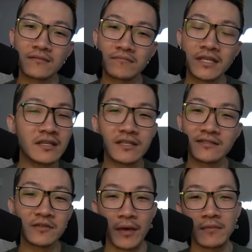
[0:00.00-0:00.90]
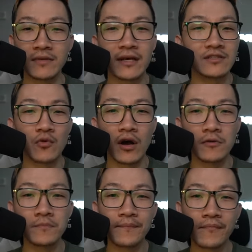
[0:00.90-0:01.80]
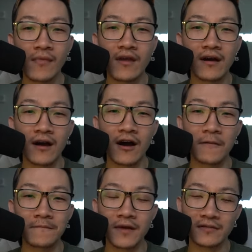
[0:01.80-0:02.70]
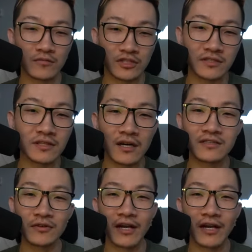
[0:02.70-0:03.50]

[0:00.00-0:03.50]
he could easily bait me as well, and which he does,